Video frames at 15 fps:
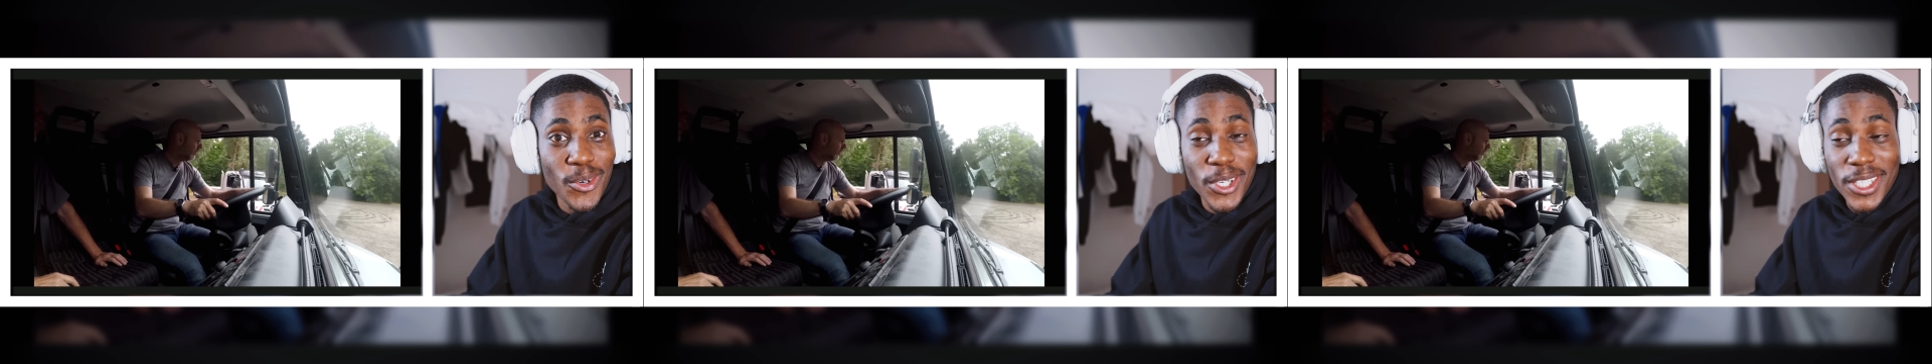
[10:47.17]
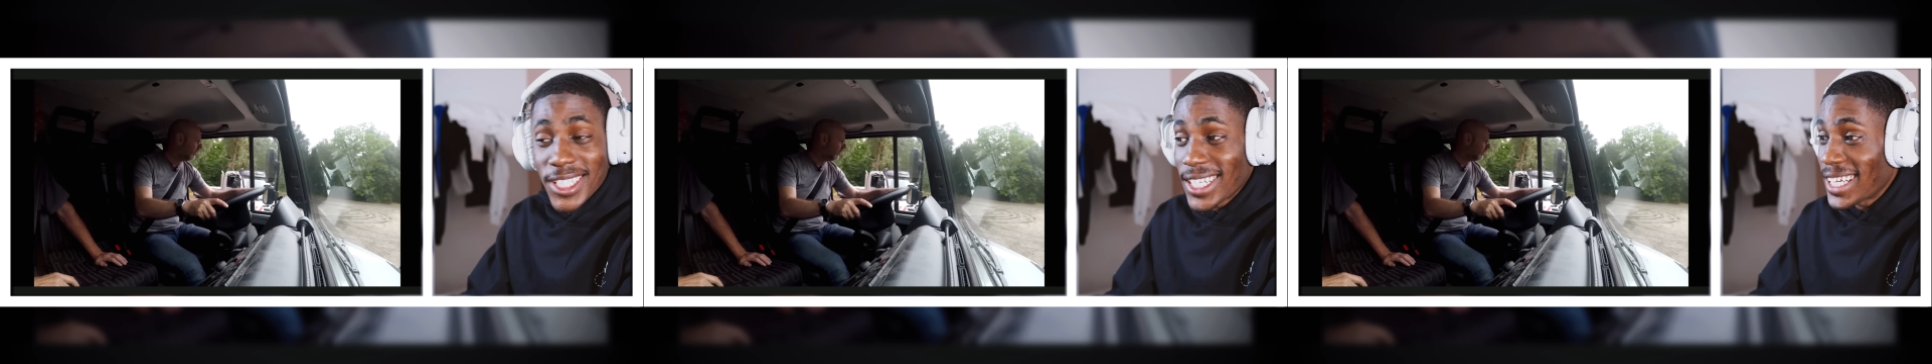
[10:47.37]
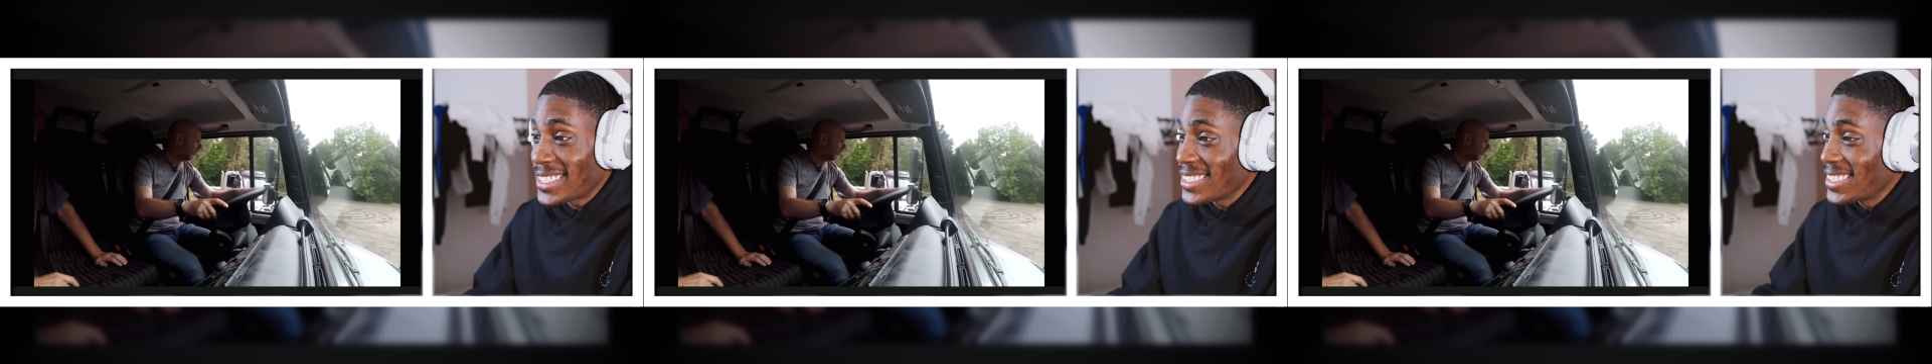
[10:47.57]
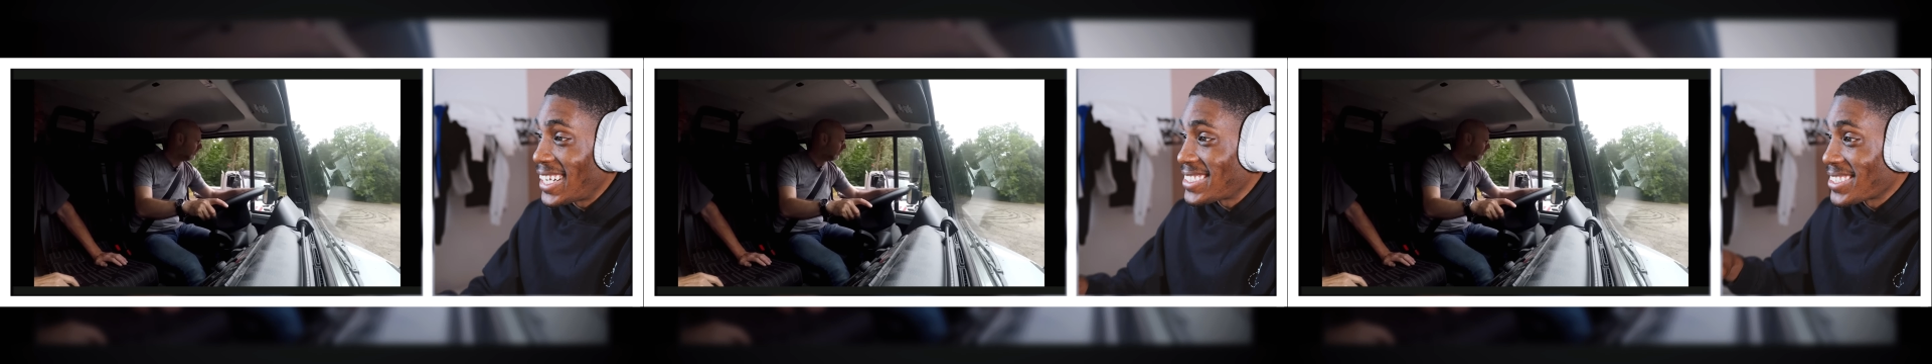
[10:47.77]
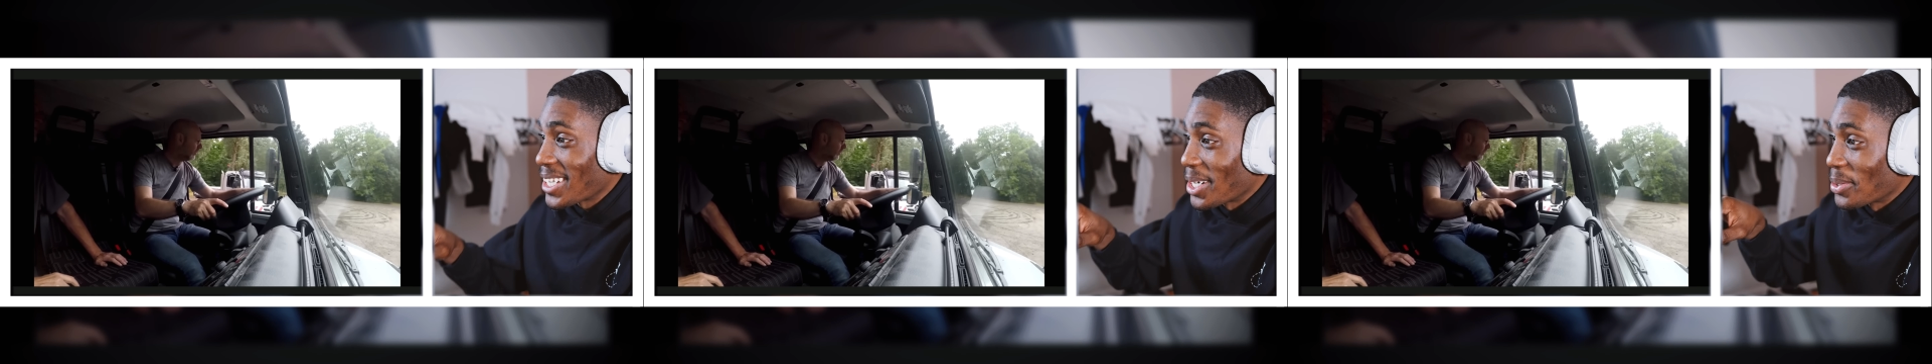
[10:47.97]
Or did I see that
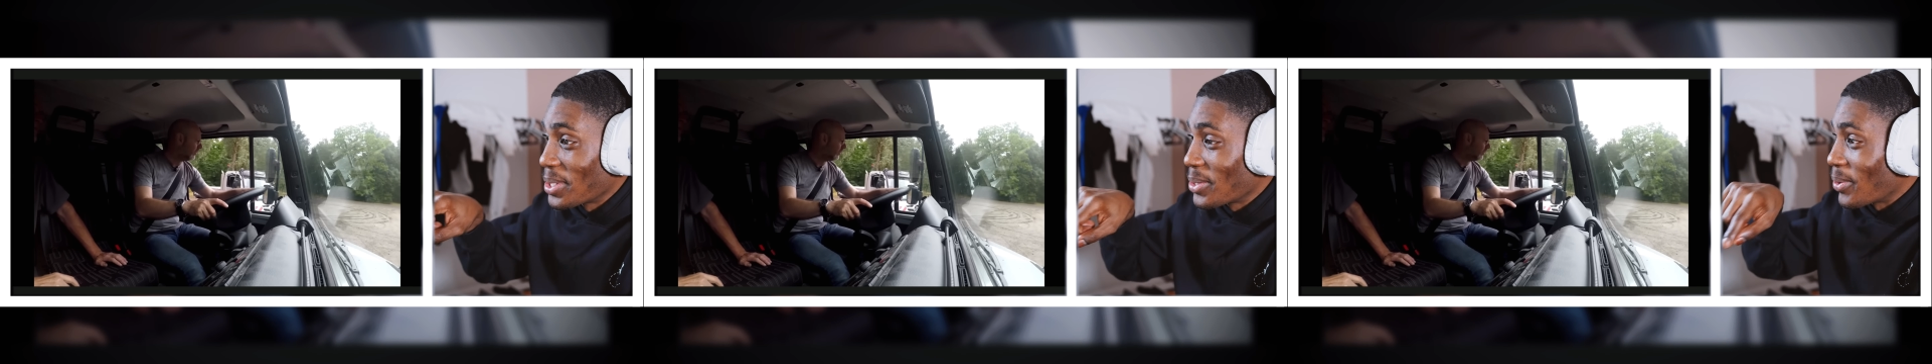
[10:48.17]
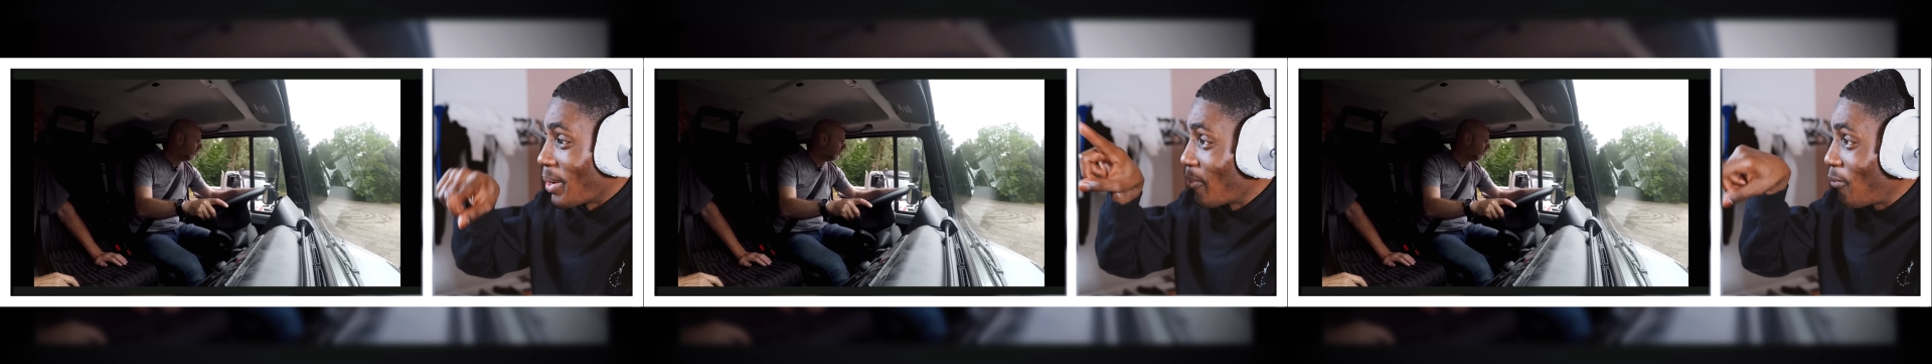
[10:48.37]
steering wheel went